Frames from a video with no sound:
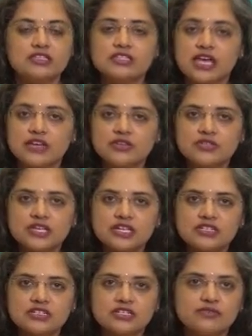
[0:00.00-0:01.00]

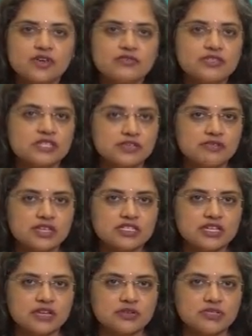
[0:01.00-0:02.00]
Sinusitis, if you have severe
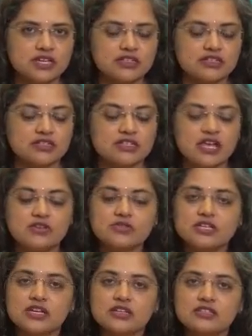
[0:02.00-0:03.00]

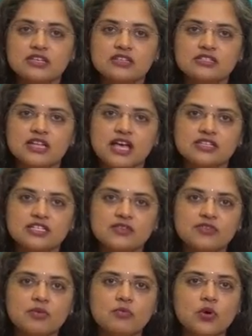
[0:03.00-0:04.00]
sinusitis that is
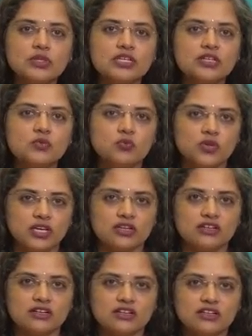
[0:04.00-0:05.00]
lasting for more than a
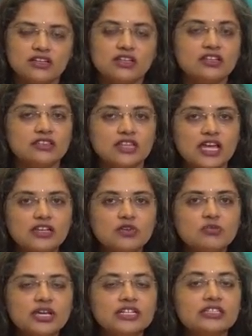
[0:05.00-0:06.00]
week, then
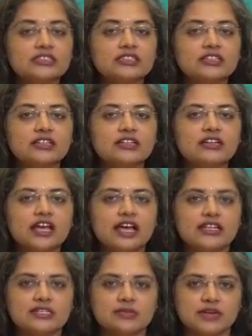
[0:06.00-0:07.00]
you may consider
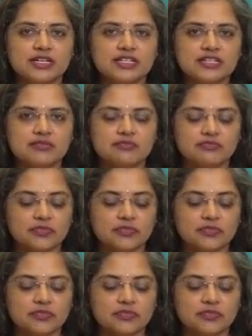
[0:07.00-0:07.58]
antibiotic.